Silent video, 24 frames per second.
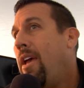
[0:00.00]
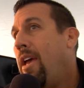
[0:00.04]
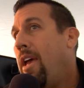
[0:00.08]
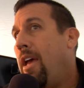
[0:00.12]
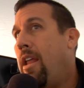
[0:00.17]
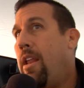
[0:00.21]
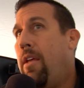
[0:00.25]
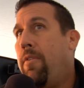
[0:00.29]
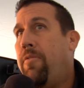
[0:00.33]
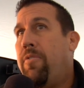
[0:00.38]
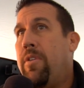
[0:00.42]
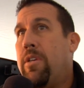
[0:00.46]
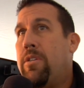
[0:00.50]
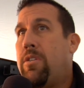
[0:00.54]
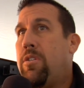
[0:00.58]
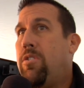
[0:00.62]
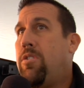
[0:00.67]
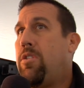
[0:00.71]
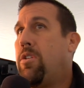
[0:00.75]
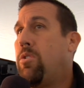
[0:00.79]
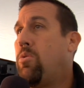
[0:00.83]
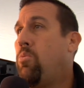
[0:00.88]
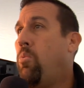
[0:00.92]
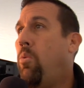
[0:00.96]
And if this
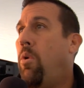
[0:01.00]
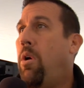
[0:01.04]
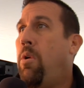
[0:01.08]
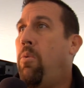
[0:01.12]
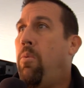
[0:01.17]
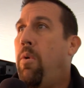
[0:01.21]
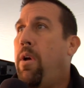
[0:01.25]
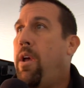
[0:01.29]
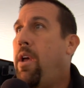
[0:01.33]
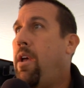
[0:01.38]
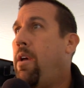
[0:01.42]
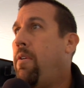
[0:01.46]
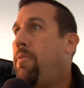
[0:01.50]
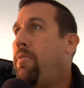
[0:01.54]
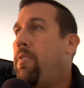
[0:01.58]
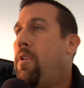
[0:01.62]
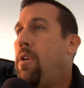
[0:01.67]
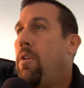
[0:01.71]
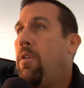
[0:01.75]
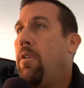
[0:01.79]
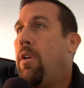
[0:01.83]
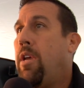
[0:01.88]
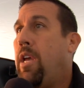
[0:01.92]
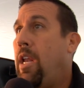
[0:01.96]
is just one way of
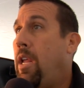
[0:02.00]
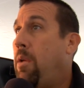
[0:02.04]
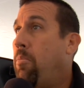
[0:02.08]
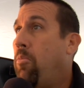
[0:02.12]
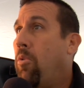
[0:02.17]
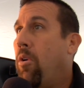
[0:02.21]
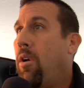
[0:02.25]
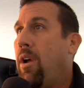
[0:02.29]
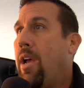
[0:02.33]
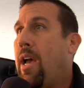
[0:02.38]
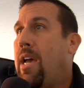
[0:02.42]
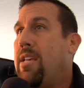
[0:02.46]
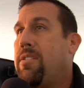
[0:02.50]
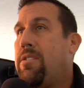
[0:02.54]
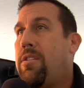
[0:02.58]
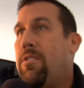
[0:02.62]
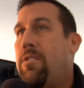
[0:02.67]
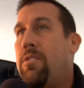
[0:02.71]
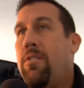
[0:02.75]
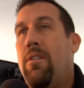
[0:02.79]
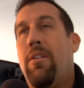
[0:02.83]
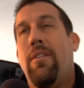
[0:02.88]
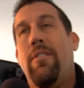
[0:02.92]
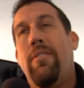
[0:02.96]
you know getting more guys to
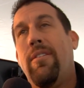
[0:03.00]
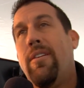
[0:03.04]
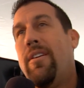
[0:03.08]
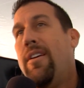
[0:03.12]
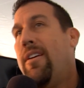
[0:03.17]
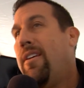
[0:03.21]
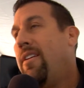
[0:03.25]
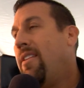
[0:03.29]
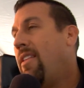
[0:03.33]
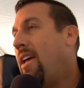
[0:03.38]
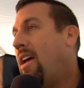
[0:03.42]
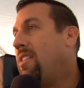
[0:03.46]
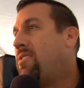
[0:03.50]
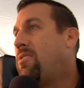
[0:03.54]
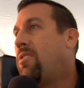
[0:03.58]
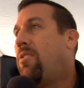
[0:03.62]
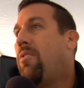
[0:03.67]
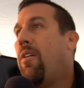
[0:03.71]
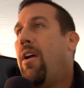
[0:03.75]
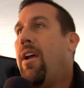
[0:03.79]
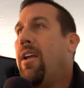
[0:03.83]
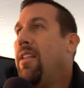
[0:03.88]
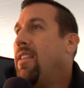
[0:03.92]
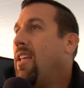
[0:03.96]
do it, that's
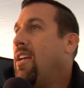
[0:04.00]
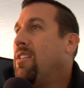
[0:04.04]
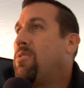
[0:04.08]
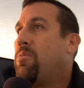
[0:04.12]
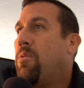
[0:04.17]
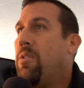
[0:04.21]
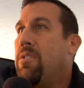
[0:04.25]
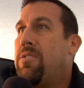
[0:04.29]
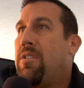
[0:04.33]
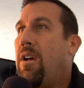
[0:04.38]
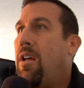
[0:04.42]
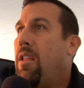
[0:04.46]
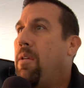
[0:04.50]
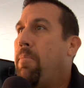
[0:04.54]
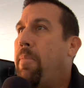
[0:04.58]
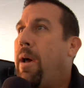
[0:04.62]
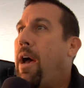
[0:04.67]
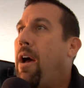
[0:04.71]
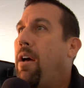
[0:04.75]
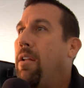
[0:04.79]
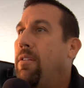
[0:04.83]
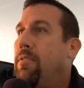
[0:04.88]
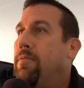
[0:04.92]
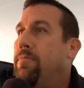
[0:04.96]
great. That's what it's all
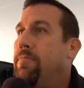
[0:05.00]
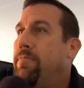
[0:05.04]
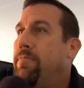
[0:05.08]
about.